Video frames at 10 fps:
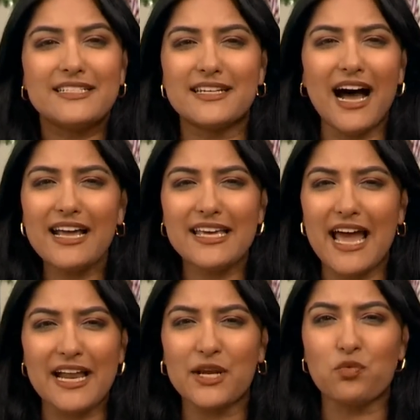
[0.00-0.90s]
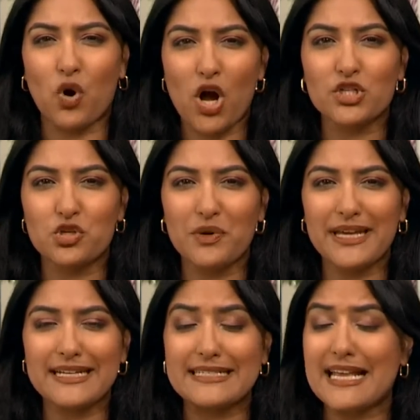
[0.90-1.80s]
denying any
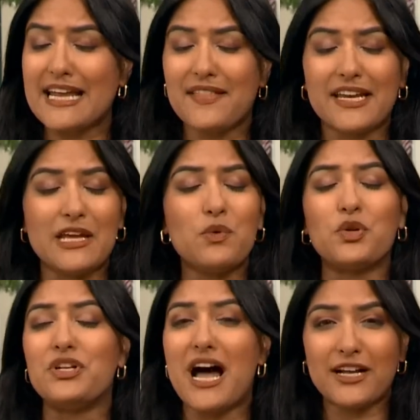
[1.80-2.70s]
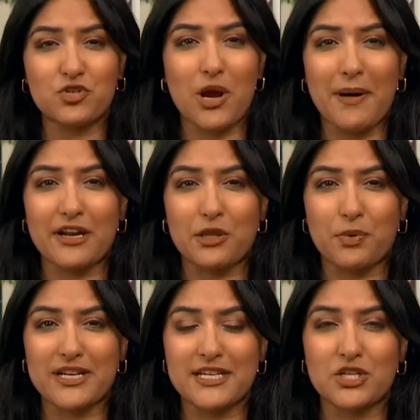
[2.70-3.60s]
wrongdoing, saying that he will not drop out of
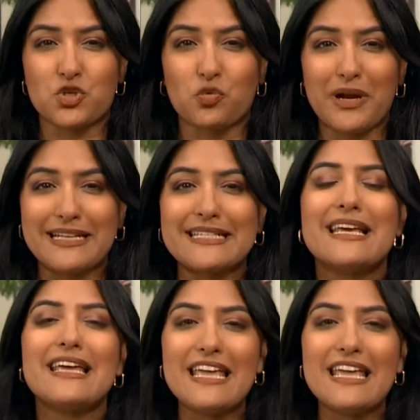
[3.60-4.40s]
the presidential race